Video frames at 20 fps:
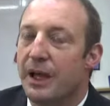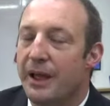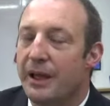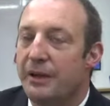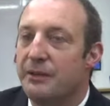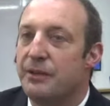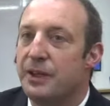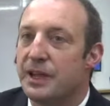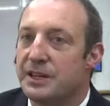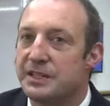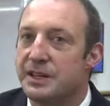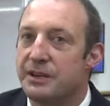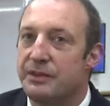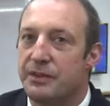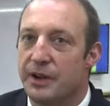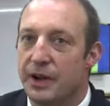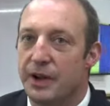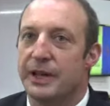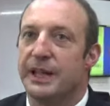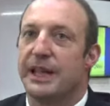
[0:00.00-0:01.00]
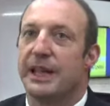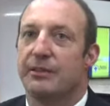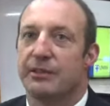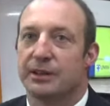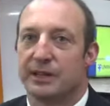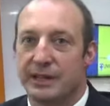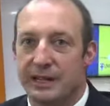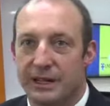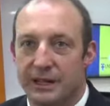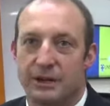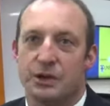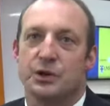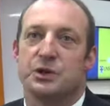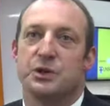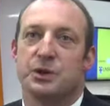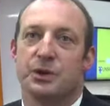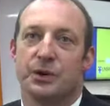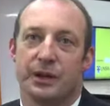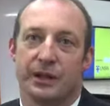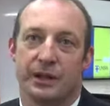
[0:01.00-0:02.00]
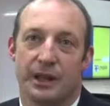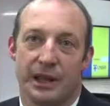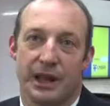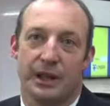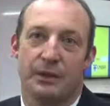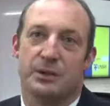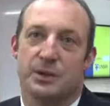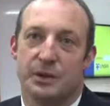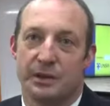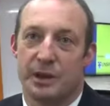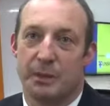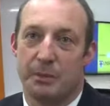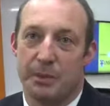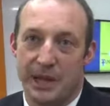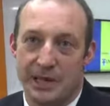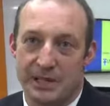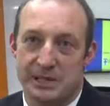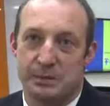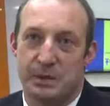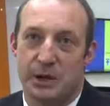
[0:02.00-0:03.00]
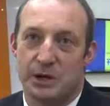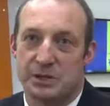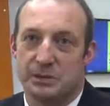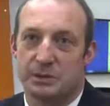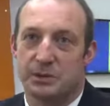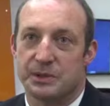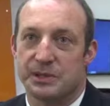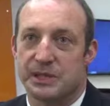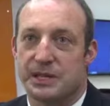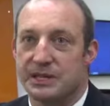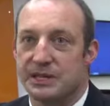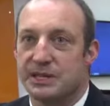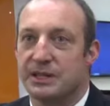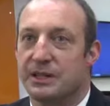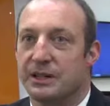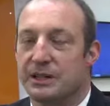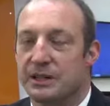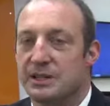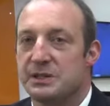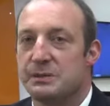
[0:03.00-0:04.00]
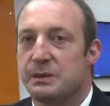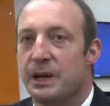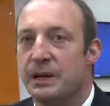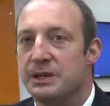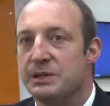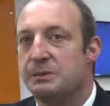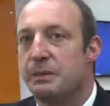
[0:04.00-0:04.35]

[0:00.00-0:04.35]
invested very heavily in ensuring that they were doing the best possible teaching in this space.